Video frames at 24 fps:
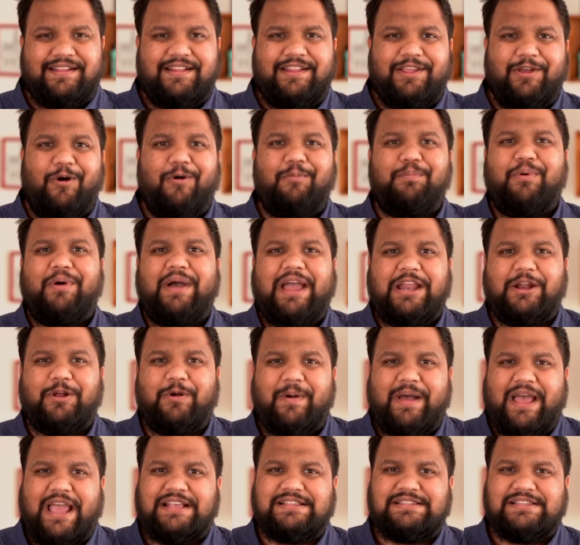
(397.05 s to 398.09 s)
the OPPO
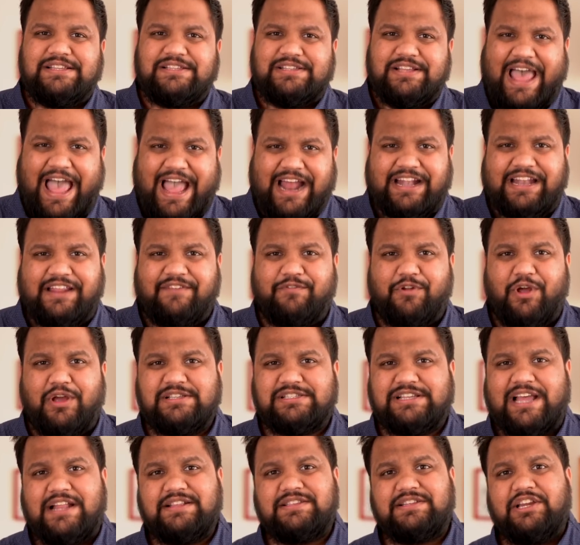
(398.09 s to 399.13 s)
Enco X's active
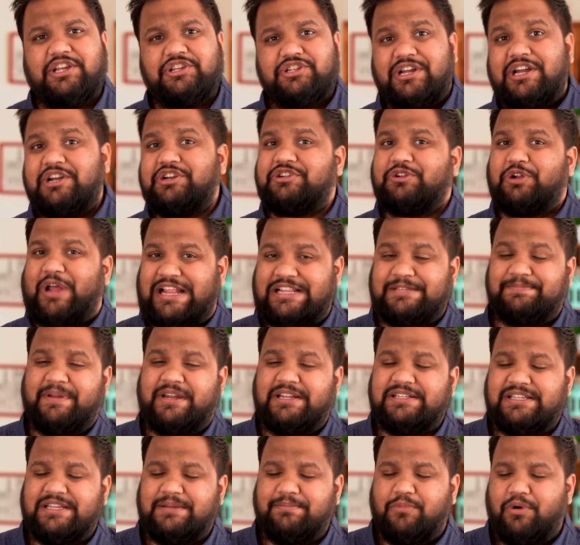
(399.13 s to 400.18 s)
noise cancellation and
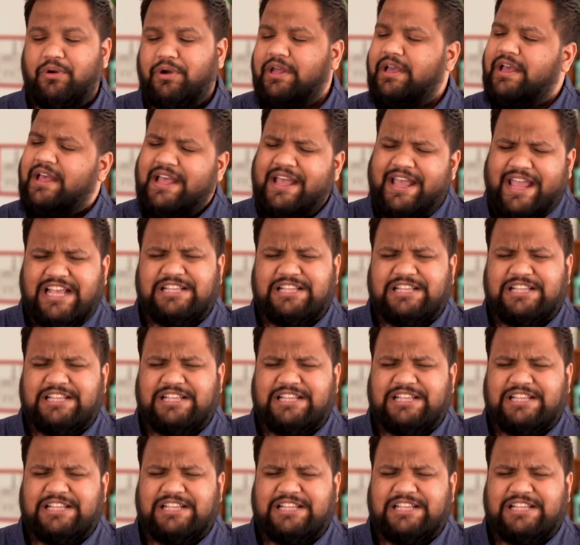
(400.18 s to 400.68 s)
transparency mode